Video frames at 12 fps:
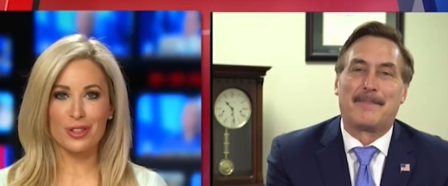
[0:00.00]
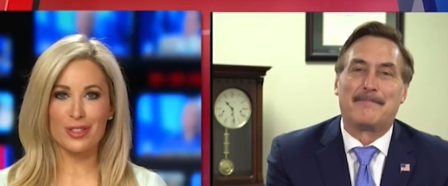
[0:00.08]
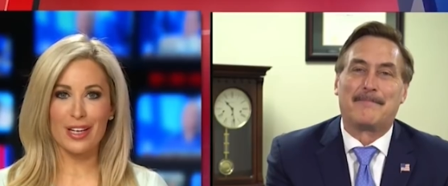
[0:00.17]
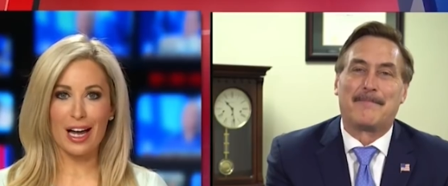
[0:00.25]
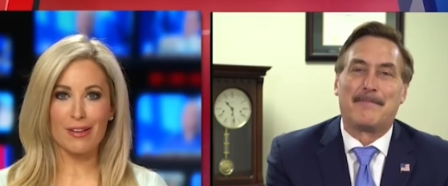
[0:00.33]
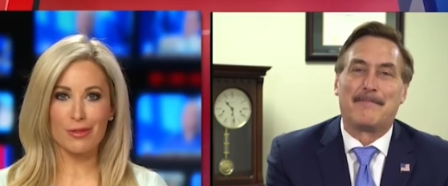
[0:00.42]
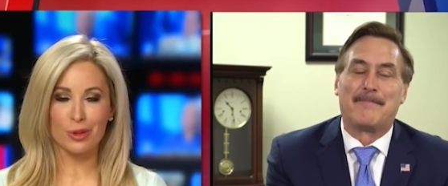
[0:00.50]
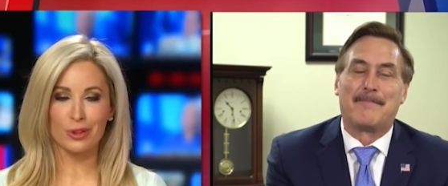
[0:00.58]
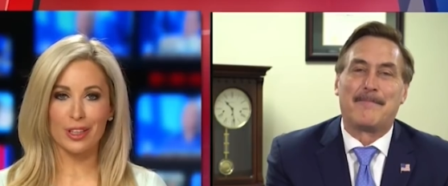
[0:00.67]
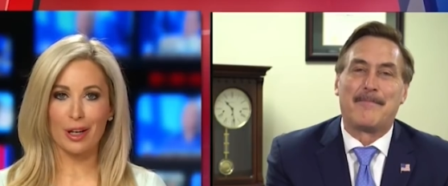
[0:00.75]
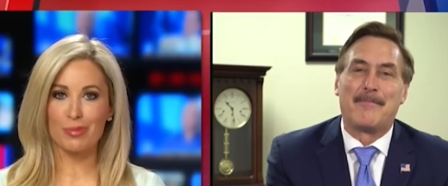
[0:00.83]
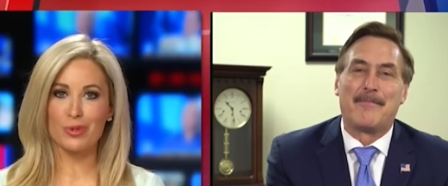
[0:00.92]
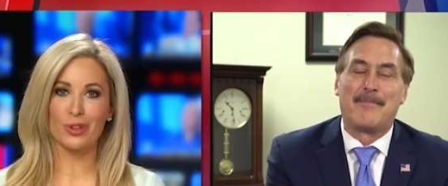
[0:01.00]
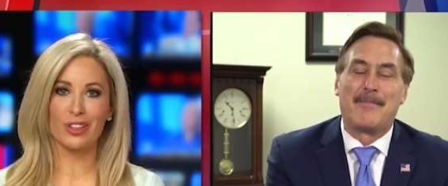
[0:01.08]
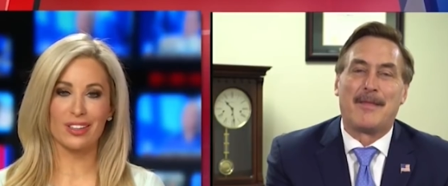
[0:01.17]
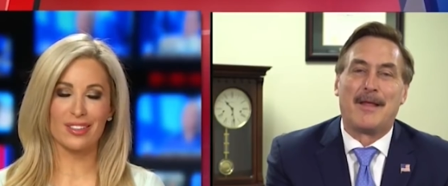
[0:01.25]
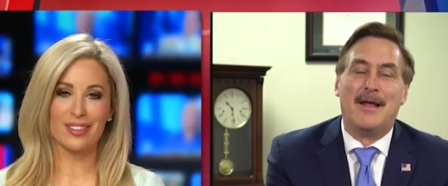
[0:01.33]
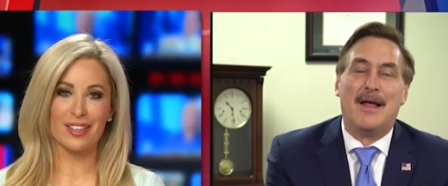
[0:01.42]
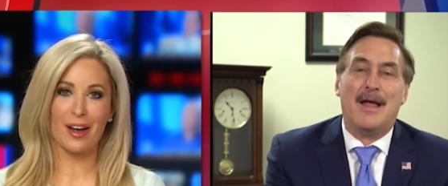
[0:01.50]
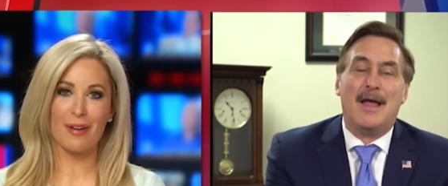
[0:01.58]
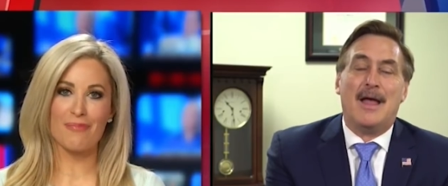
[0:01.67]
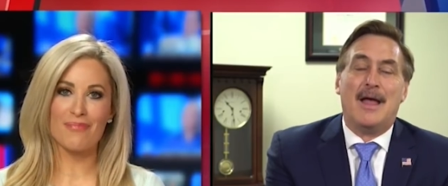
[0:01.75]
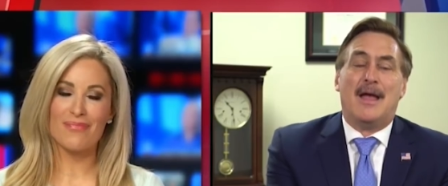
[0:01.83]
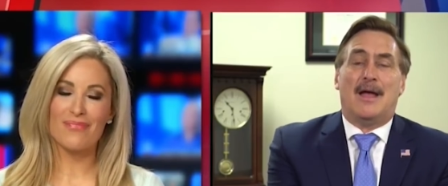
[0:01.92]
Speaker 1: your staff holding up during this
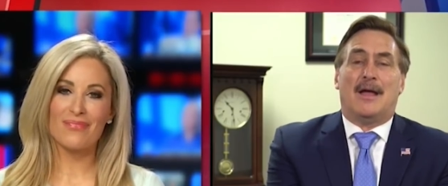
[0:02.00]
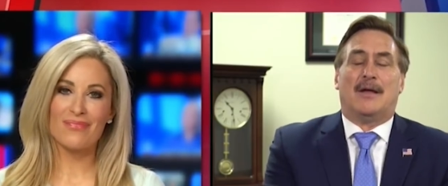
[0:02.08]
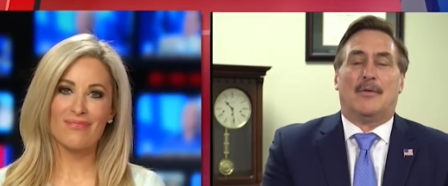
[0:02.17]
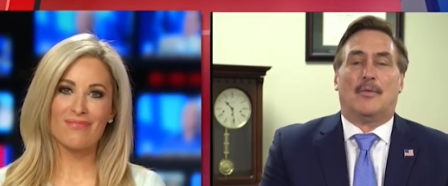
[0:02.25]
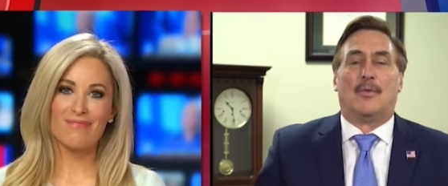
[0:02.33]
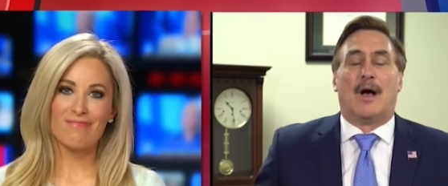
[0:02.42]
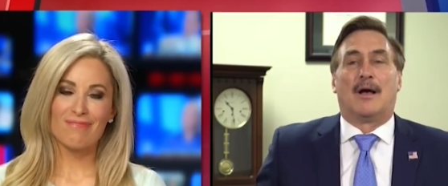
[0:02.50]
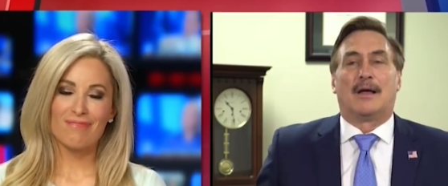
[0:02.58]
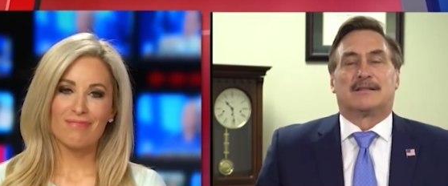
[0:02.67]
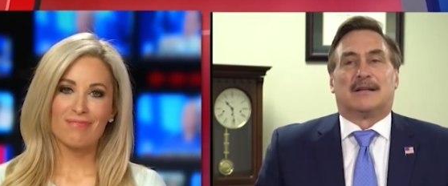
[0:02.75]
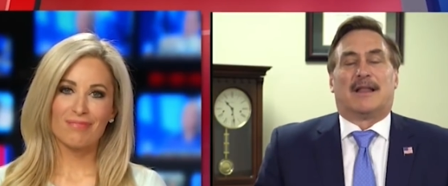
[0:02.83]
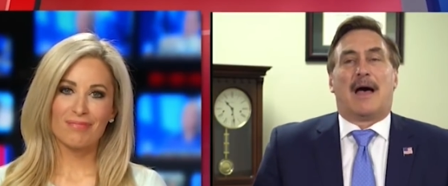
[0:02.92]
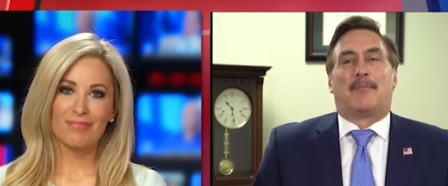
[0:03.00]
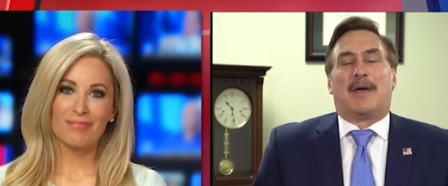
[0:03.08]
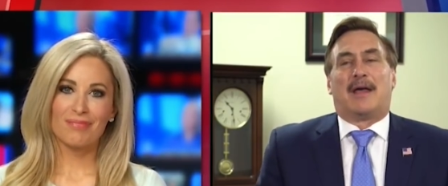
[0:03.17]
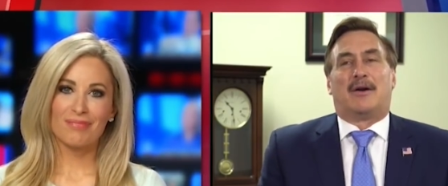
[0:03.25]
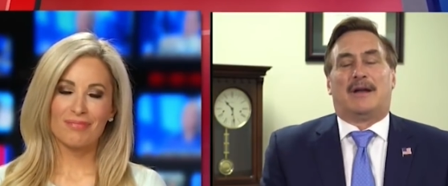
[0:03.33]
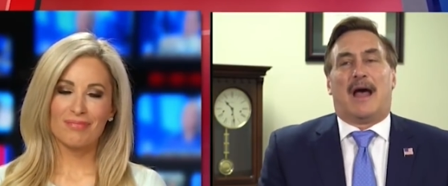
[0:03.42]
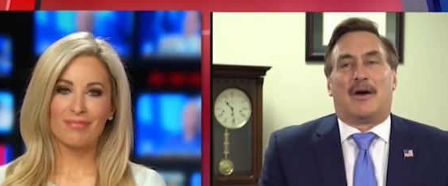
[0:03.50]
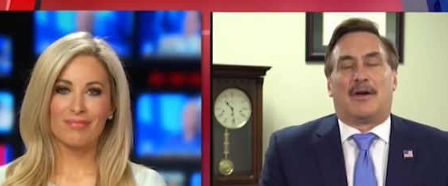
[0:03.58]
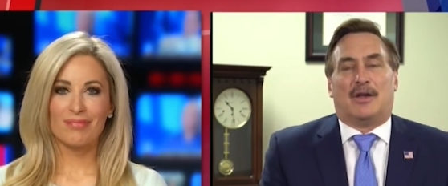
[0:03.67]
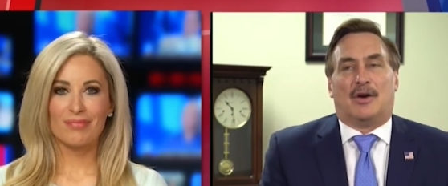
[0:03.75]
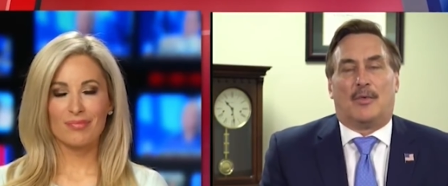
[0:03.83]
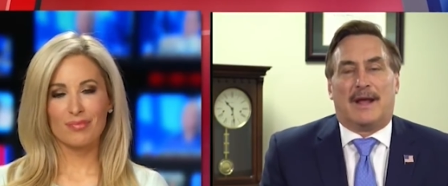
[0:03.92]
time?
Speaker 2: Well, it's a lot better now.
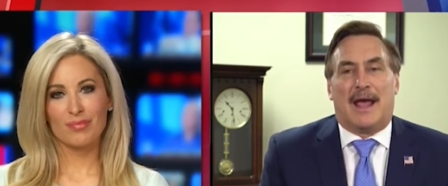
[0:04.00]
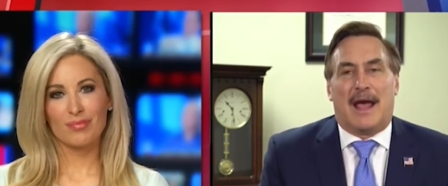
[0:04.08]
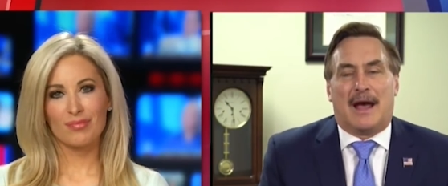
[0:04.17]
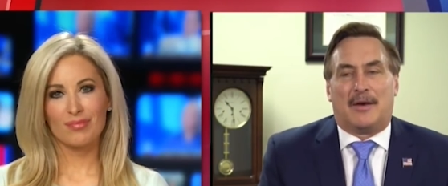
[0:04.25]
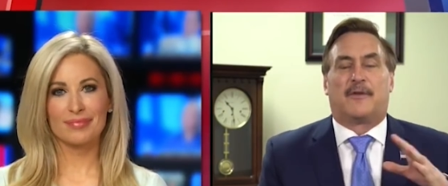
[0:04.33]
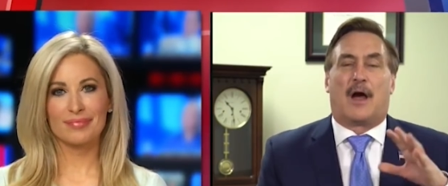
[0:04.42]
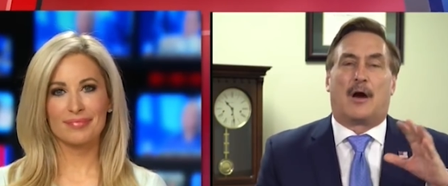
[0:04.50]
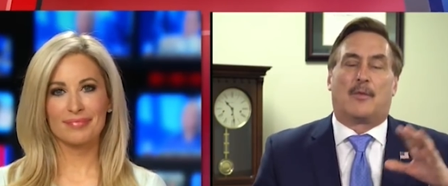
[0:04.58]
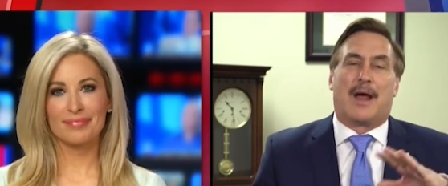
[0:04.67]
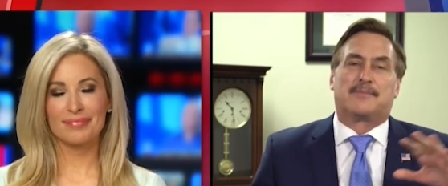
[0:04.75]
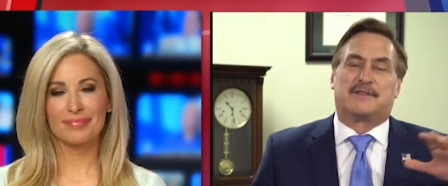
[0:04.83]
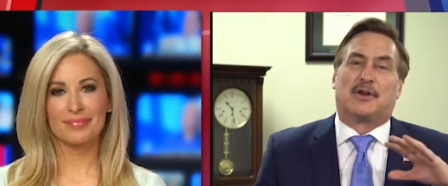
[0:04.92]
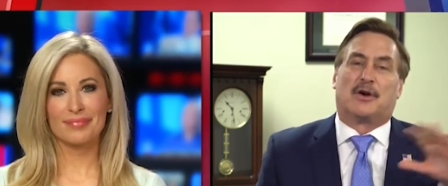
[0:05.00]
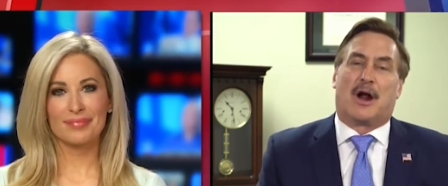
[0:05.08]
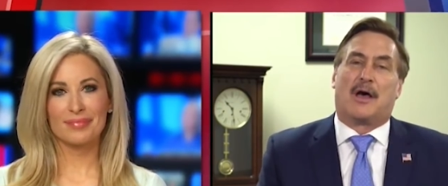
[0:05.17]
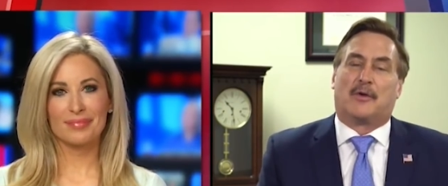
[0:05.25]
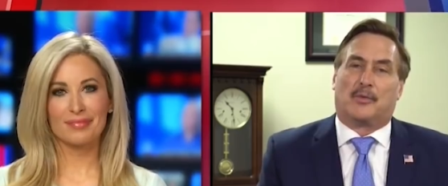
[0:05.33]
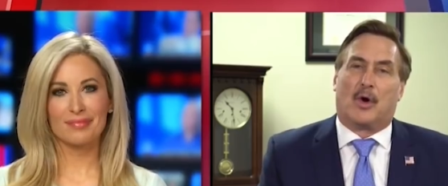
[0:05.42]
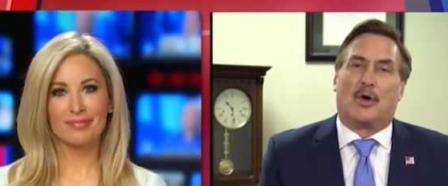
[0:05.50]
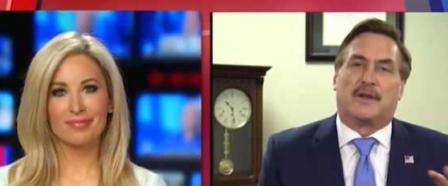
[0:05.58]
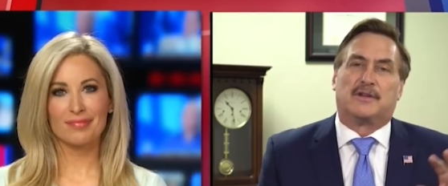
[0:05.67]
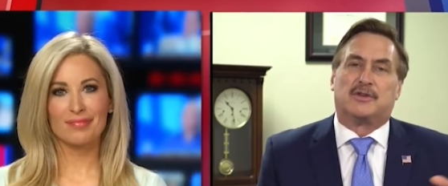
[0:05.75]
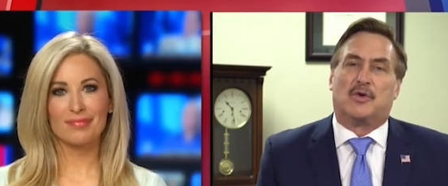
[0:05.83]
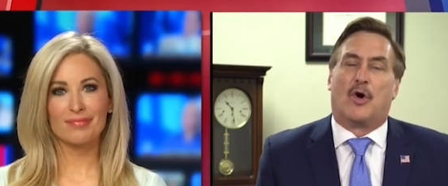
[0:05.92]
You know, we had our reps that are on the
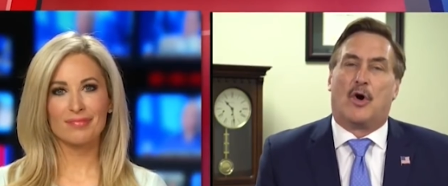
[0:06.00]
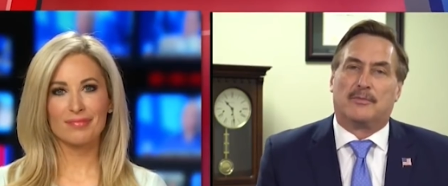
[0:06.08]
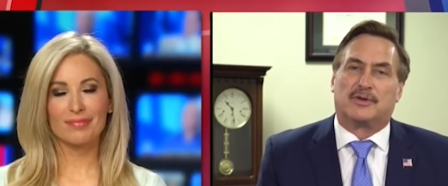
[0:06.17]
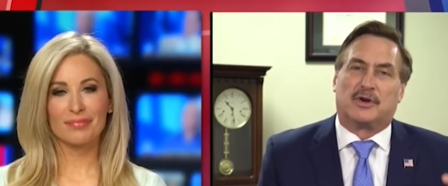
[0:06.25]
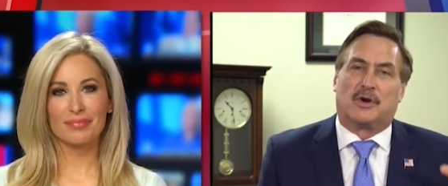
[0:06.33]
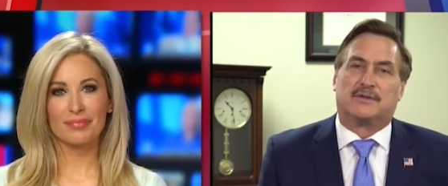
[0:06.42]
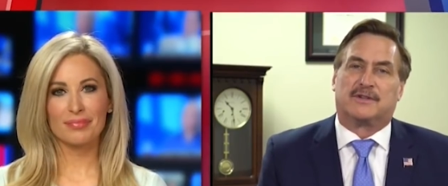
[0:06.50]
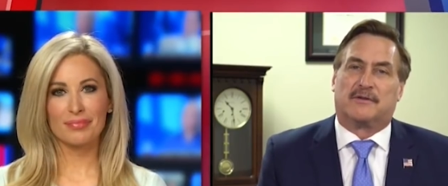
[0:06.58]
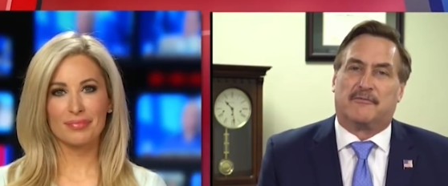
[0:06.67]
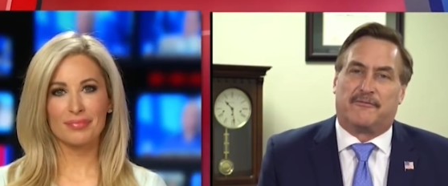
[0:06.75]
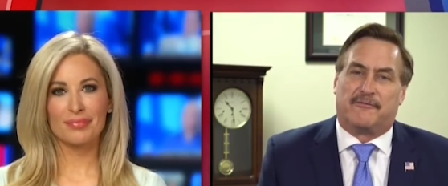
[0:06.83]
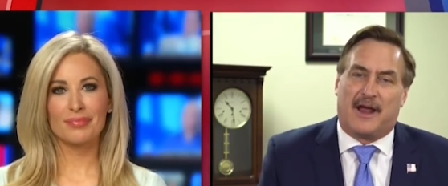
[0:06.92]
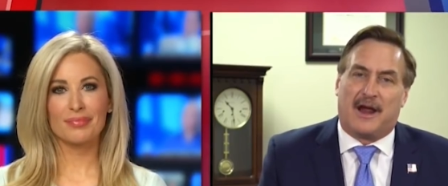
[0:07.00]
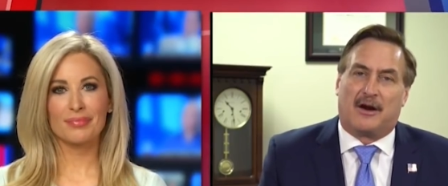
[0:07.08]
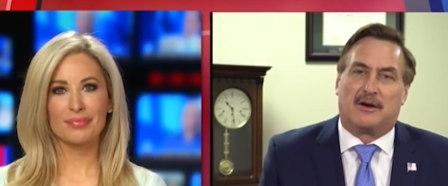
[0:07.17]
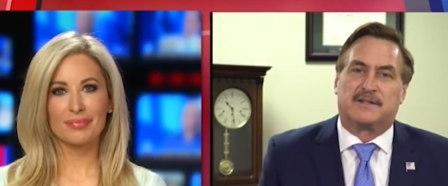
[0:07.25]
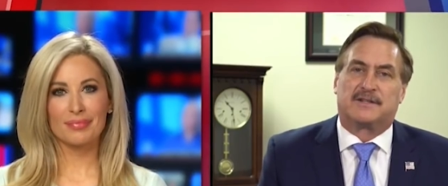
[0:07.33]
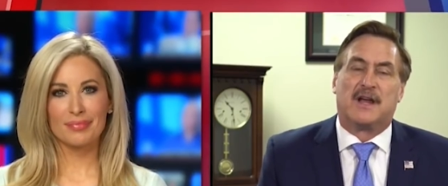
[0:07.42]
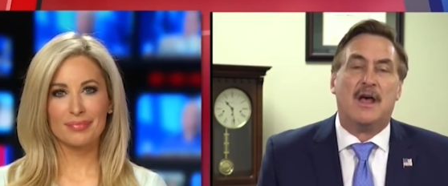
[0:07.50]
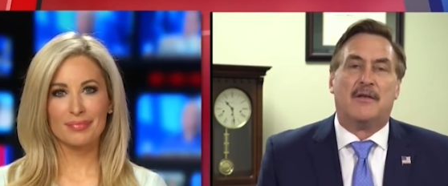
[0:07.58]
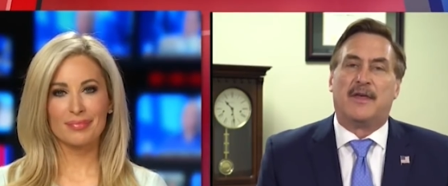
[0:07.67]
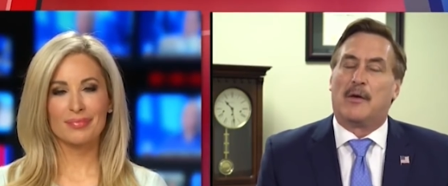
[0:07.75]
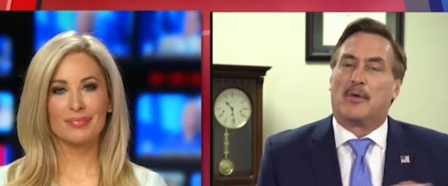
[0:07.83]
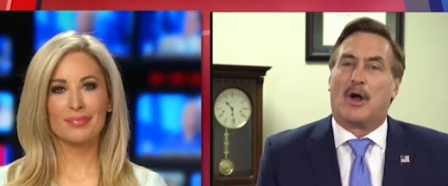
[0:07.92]
road that do home shows and fairs.
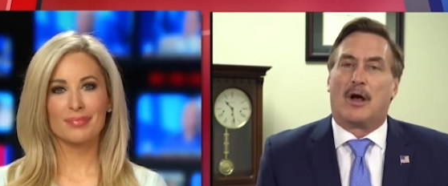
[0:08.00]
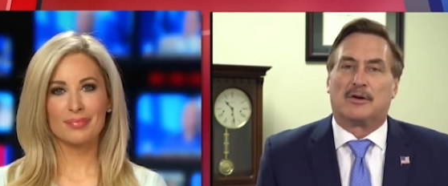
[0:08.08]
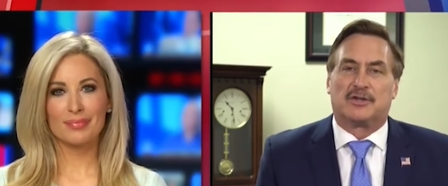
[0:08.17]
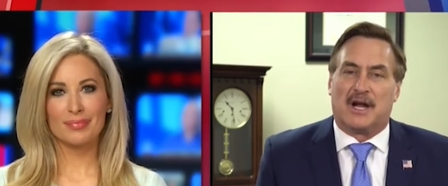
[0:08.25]
They were all